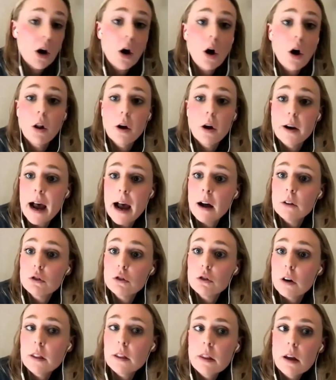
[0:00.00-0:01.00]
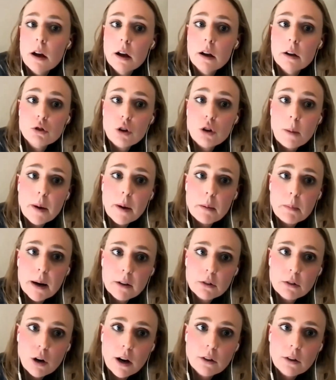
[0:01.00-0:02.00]
hollowed out during the Trump
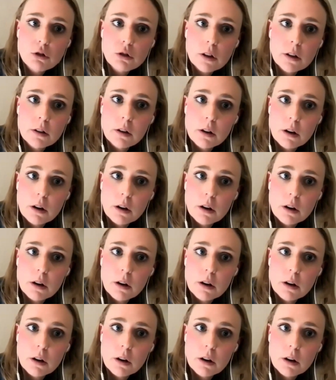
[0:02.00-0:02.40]
administration.